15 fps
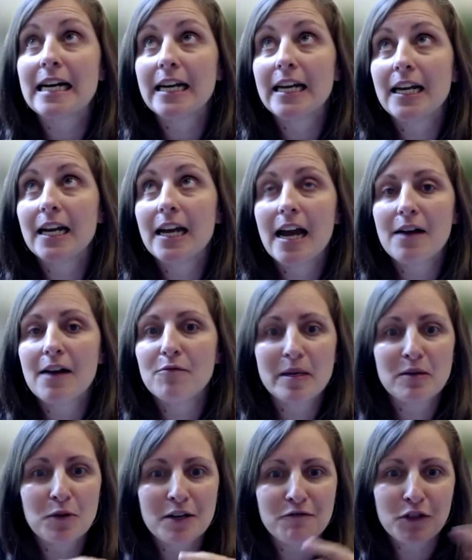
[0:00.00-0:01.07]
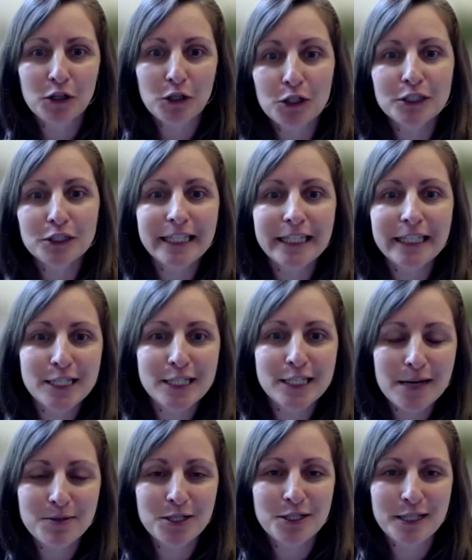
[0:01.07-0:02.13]
I have been one of the early
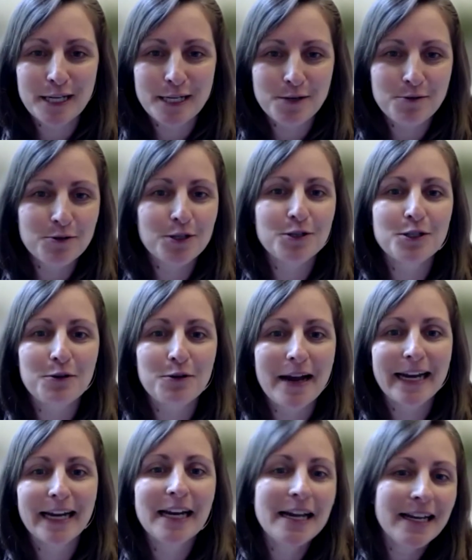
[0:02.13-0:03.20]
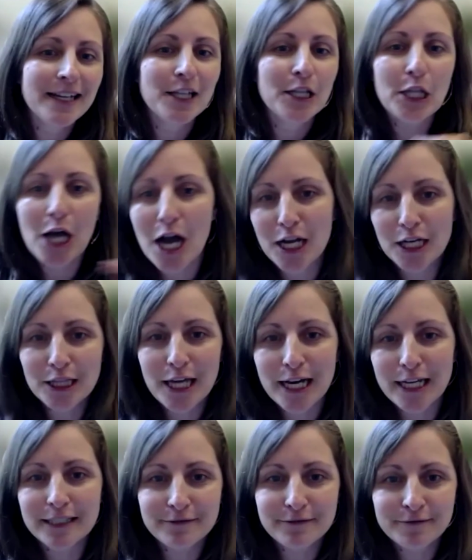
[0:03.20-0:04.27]
adopters and users, so I log a
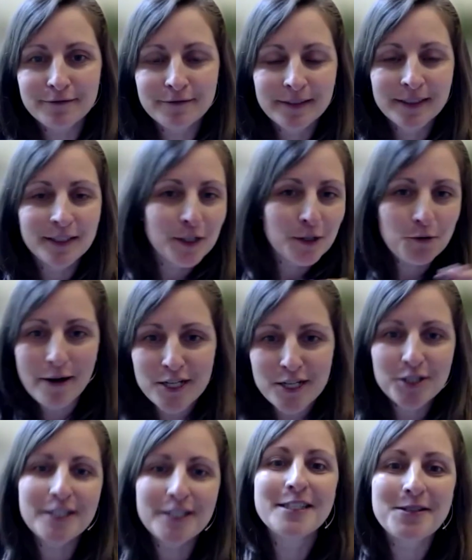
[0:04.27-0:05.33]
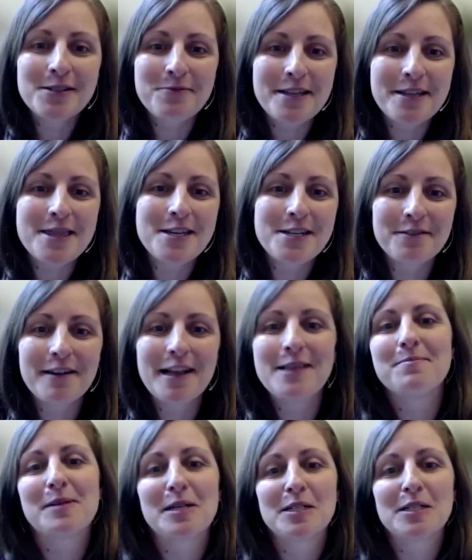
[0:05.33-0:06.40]
lot of questions with the
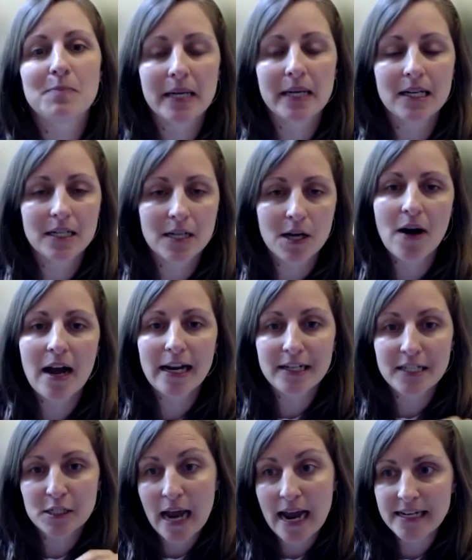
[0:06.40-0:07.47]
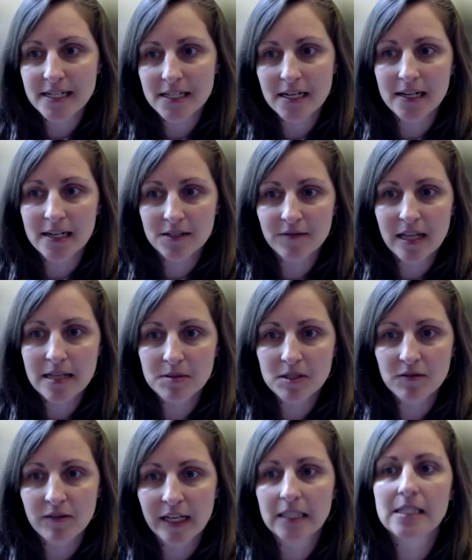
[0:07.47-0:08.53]
developers, but no, I did not develop
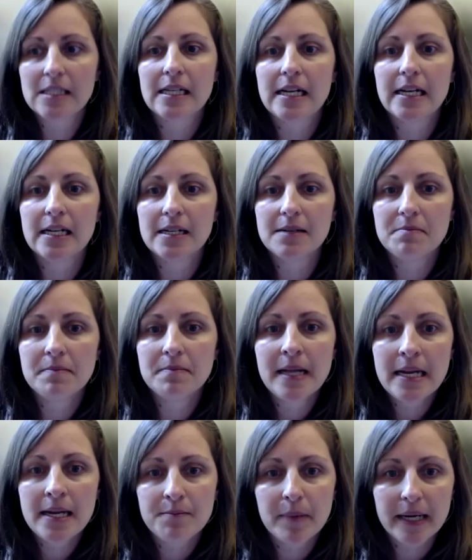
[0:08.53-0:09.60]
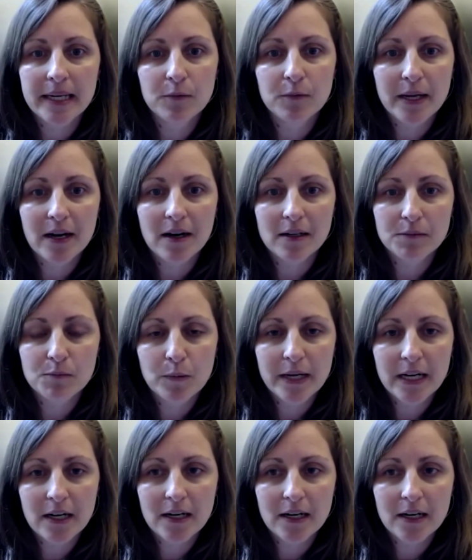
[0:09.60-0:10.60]
Sphinx, but we are